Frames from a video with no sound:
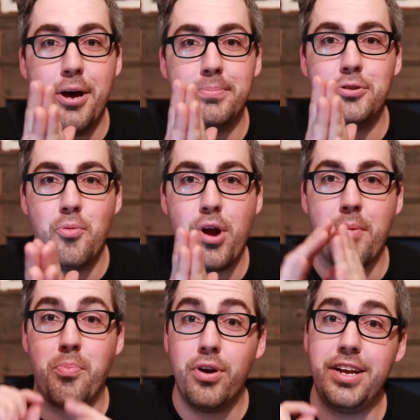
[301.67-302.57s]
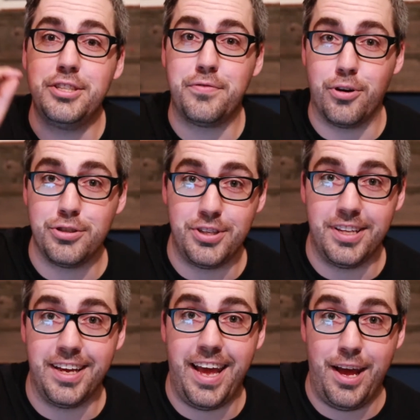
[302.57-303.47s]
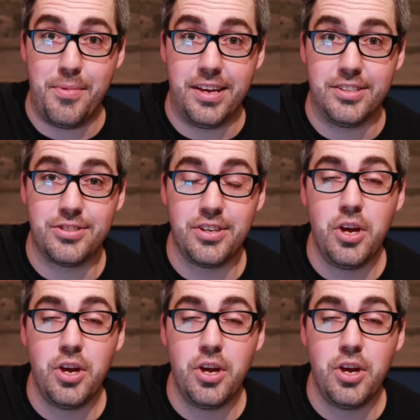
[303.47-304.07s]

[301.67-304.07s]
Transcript: up to where Brittany's version of the game is,